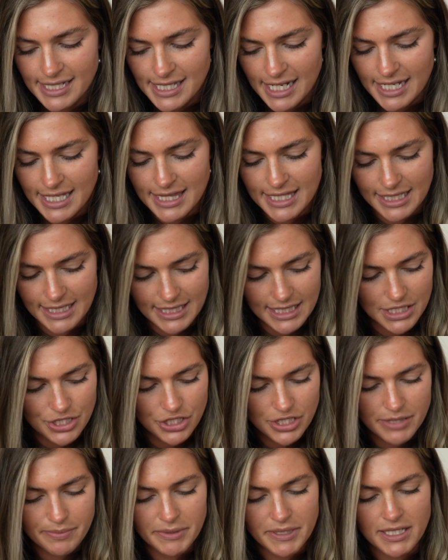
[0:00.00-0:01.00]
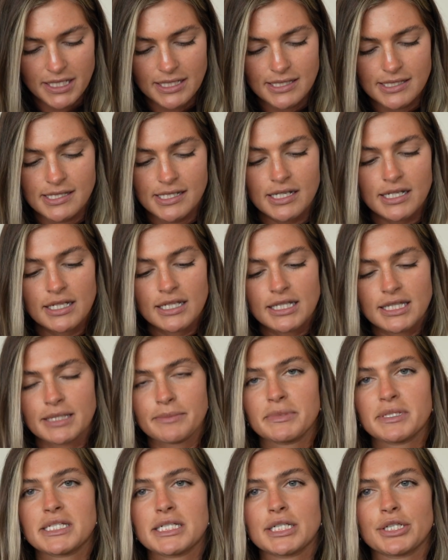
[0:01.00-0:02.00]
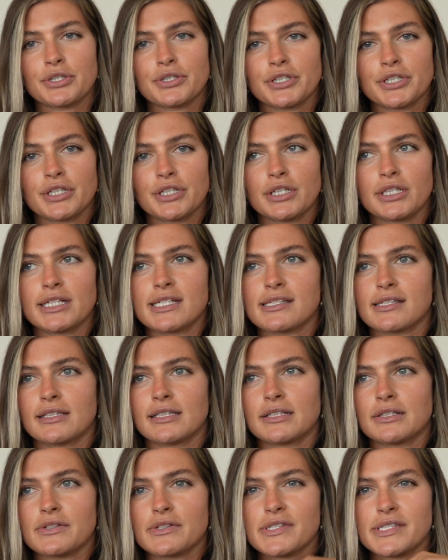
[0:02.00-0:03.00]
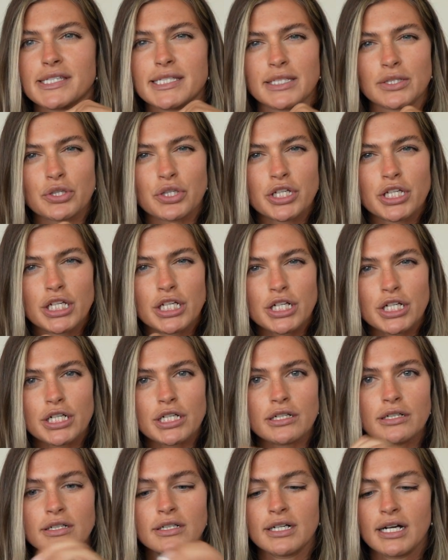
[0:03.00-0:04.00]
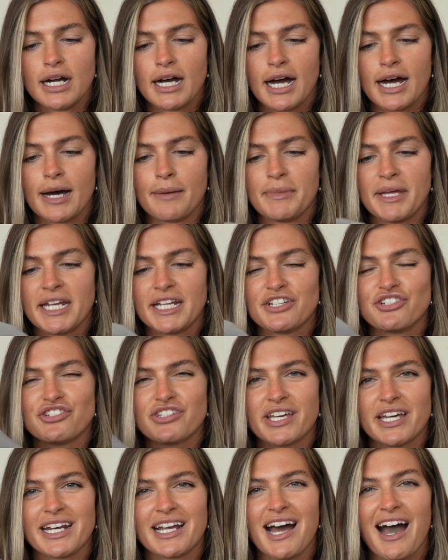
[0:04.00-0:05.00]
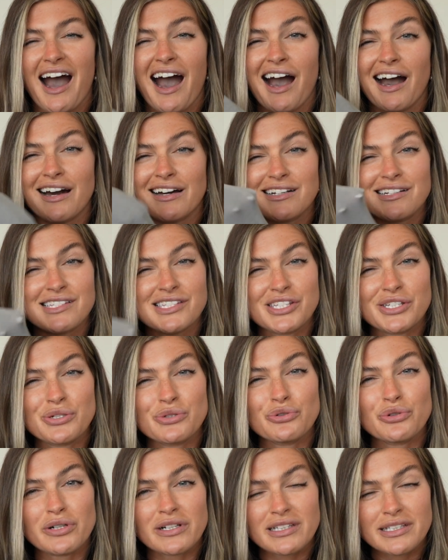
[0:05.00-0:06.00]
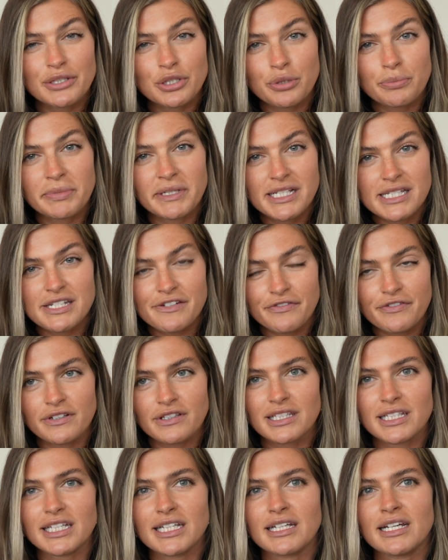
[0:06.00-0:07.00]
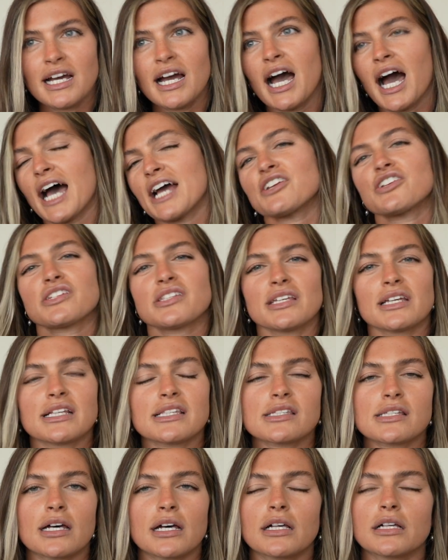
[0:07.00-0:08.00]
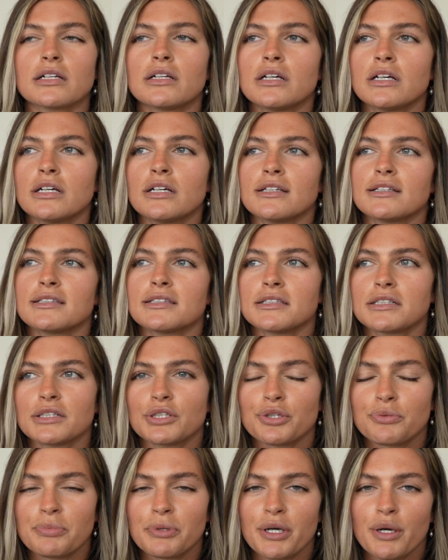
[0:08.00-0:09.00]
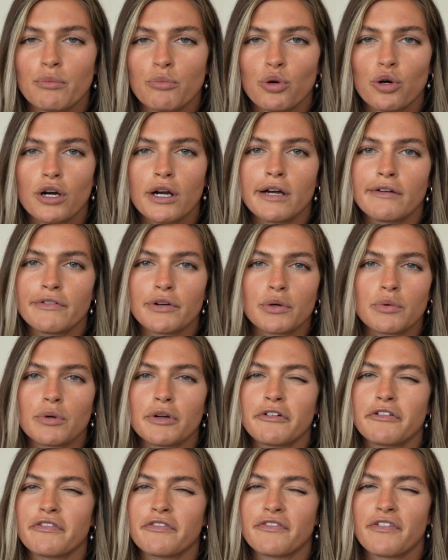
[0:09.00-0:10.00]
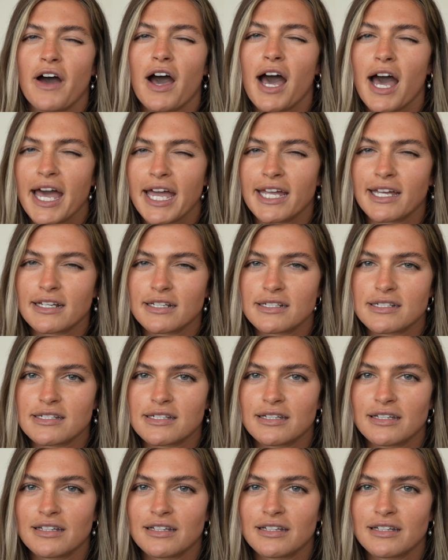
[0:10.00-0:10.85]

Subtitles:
I think that's just because the material is a little silkier, and it just kind of hugs you a little bit differently. I just think it's a little bit more of a refined